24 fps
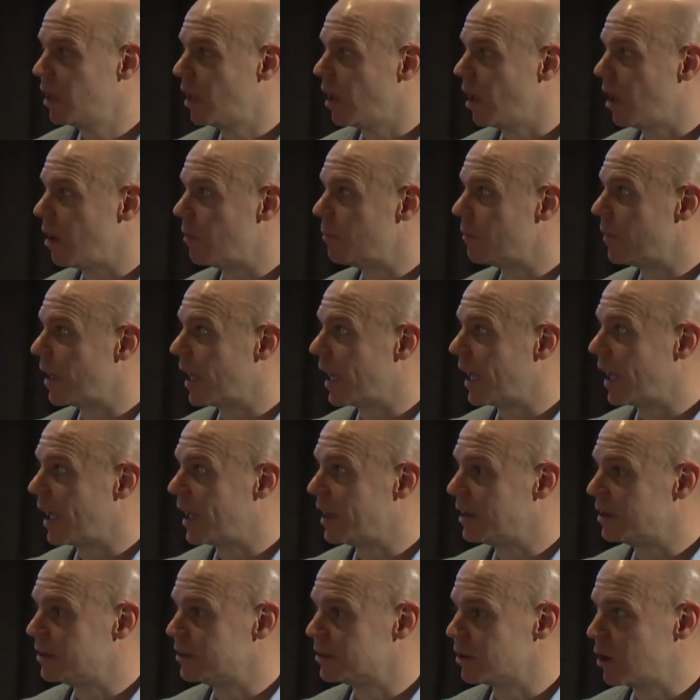
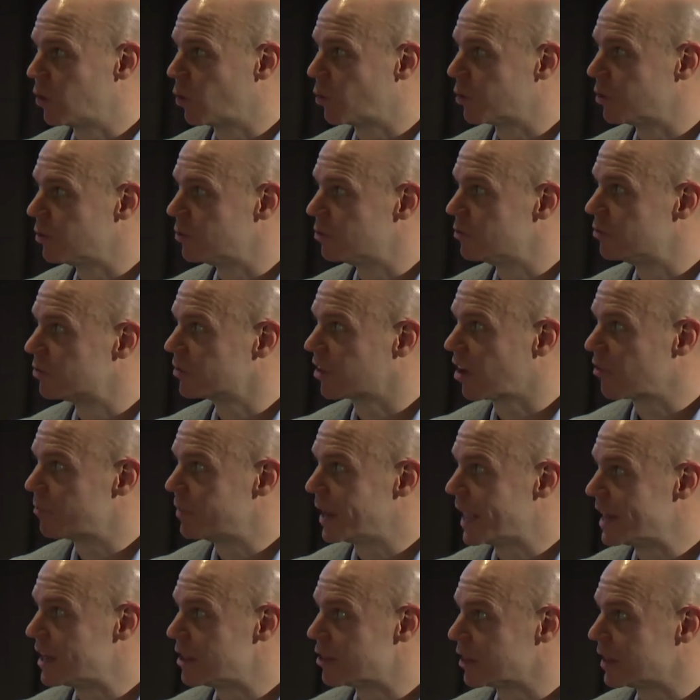and a lot of government
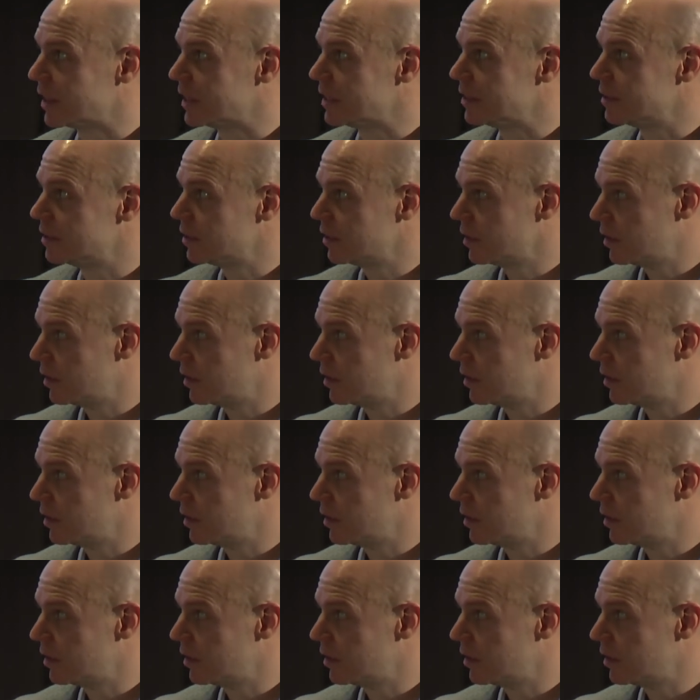energy